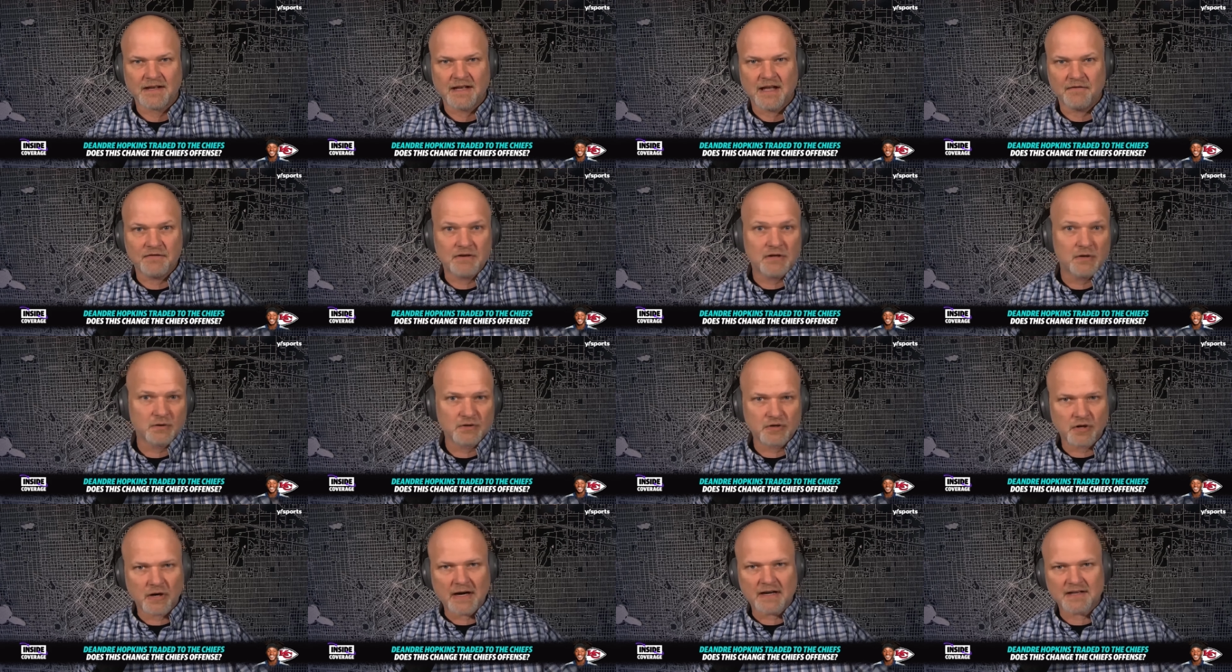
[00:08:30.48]
if you
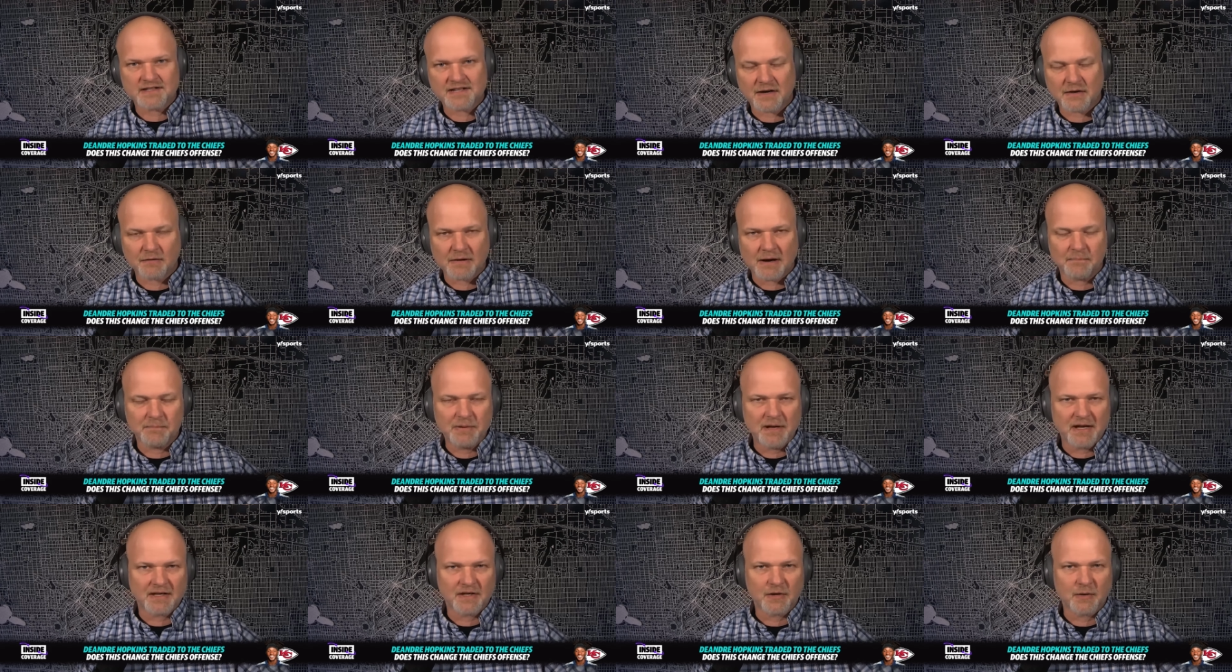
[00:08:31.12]
do trade a second
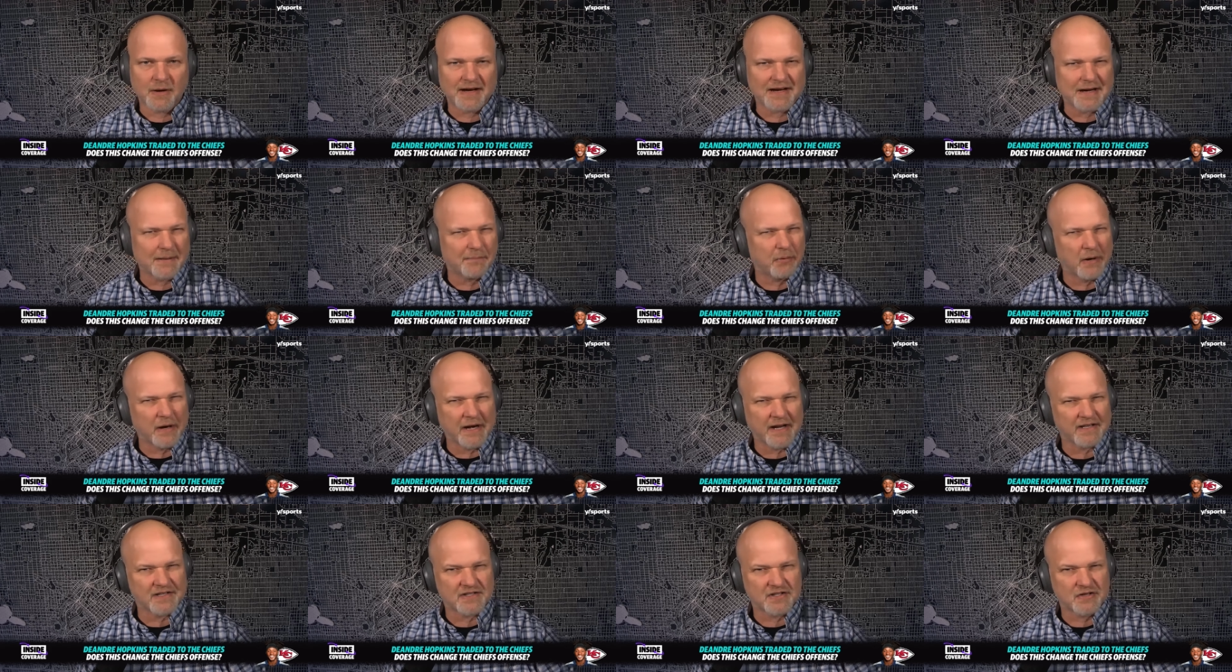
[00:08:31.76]
round pick, you end up
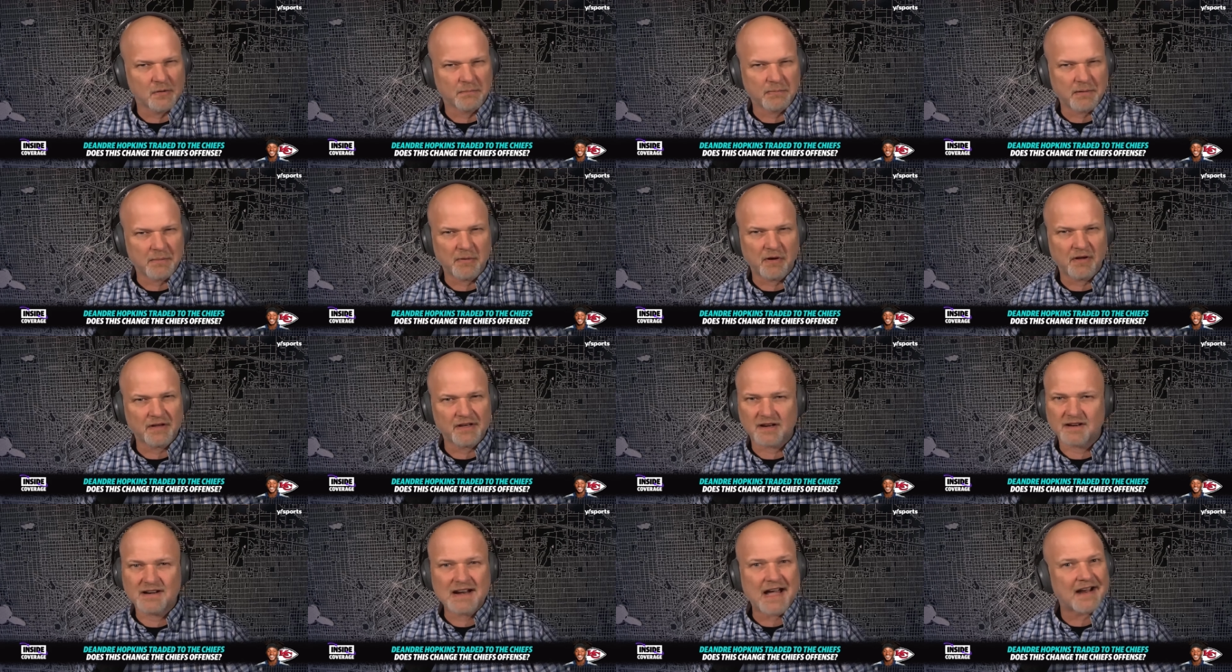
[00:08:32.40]
winning a Super
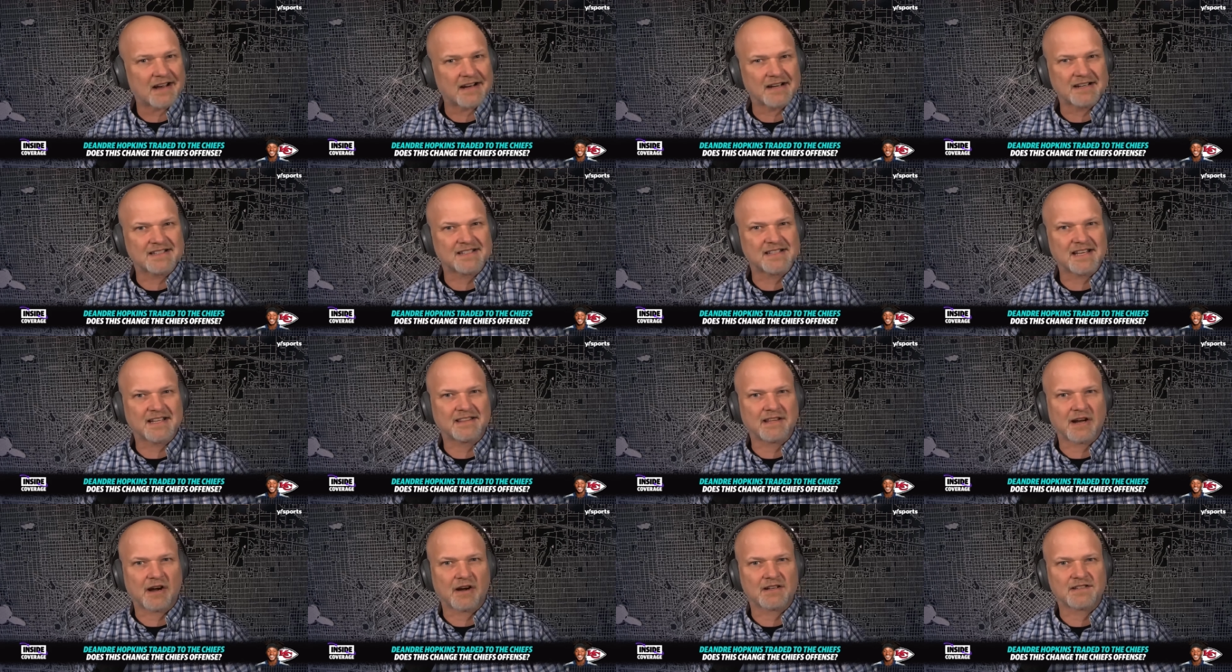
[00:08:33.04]
Bowl. You're not going to
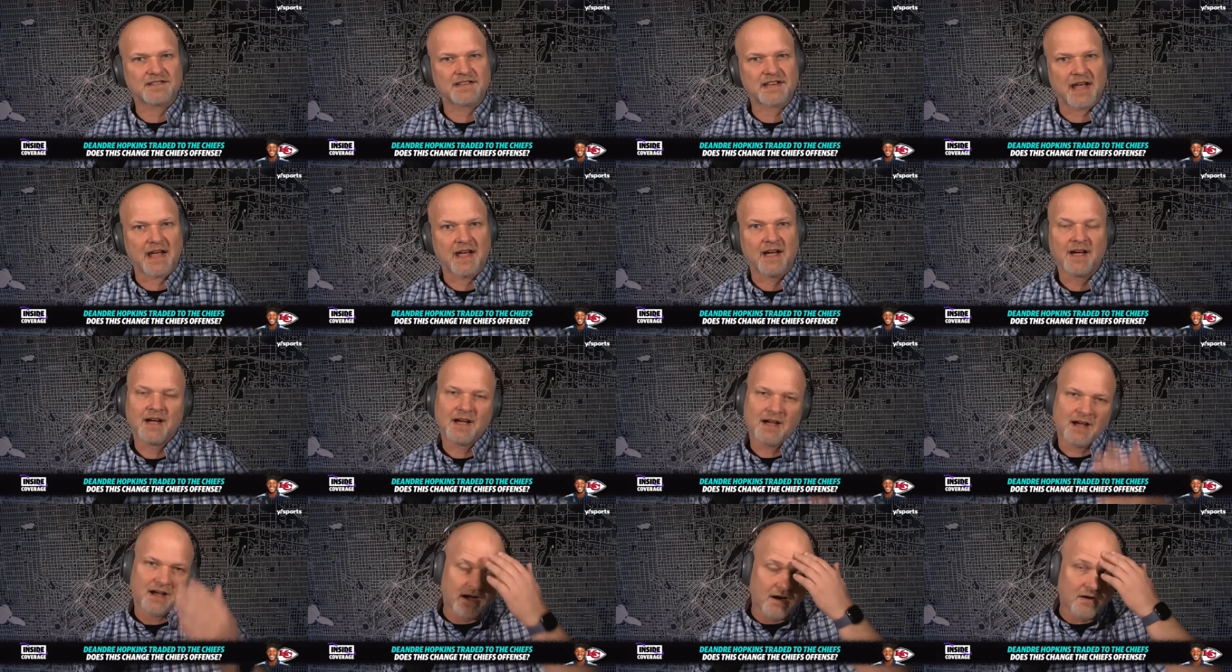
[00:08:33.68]
sit there and say,
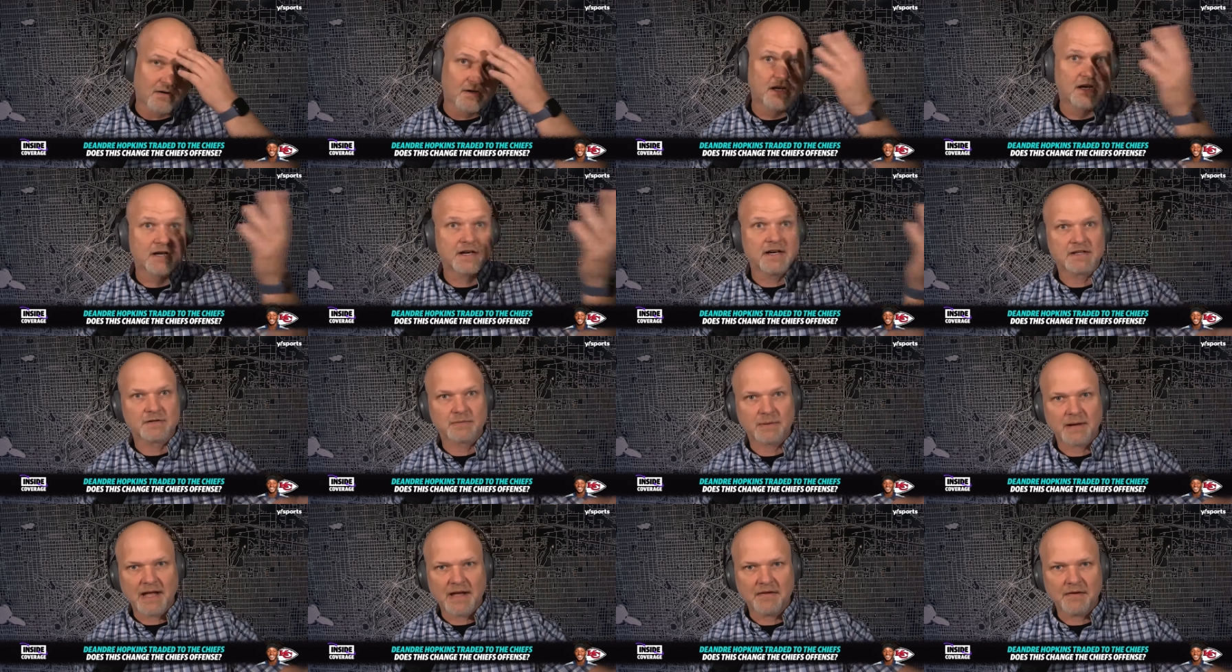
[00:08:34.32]
oh,
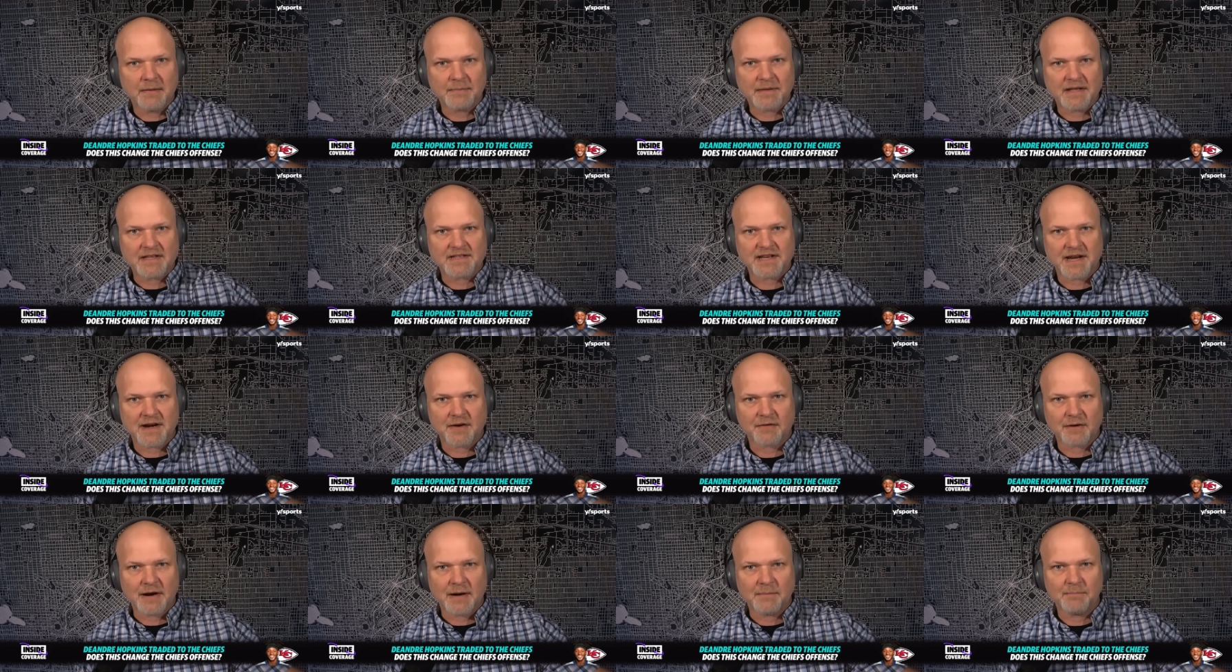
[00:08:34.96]
goodness, we gave up that
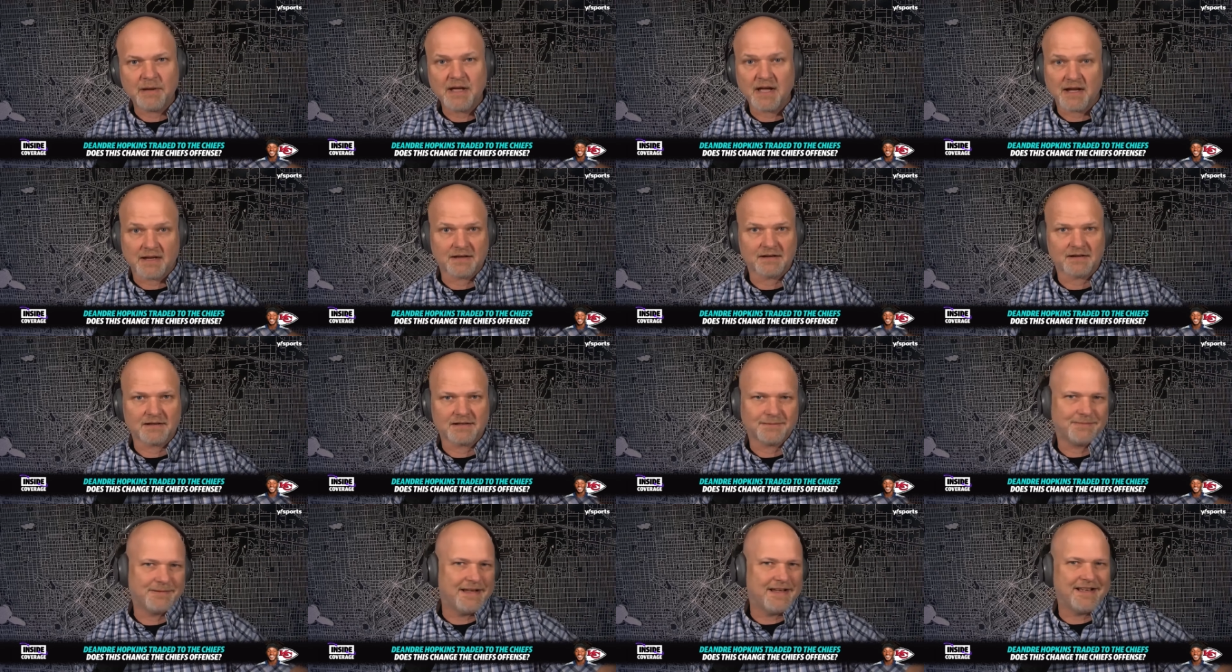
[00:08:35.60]
second round pick.
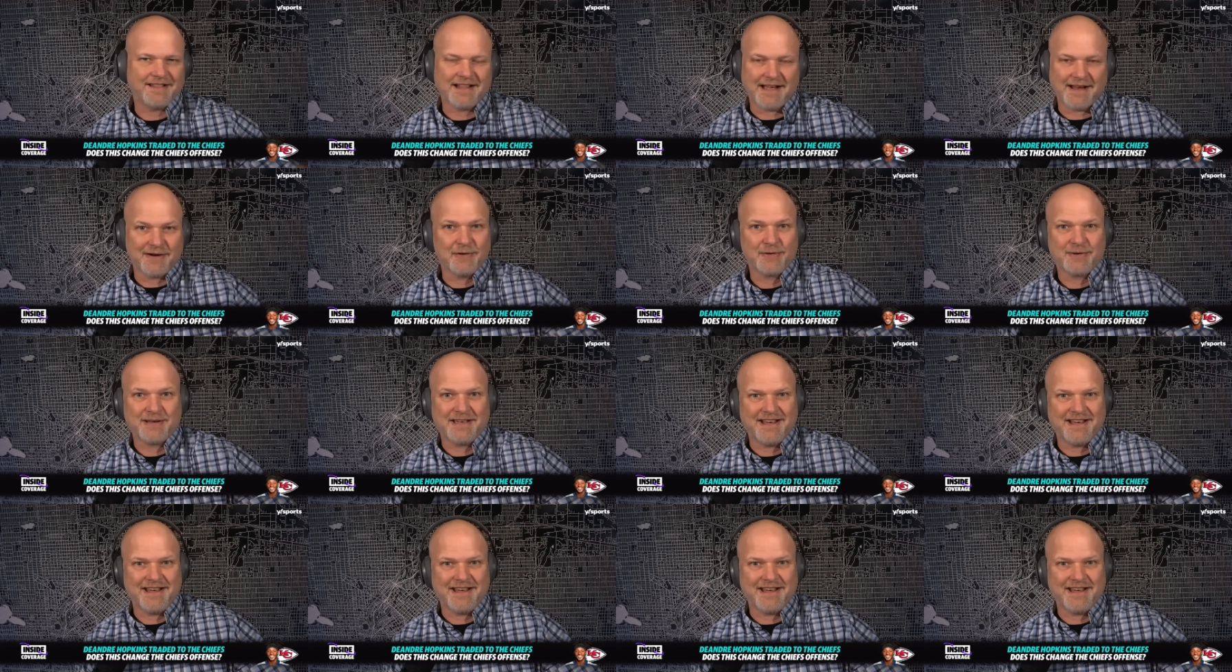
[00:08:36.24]
You're going to be like, who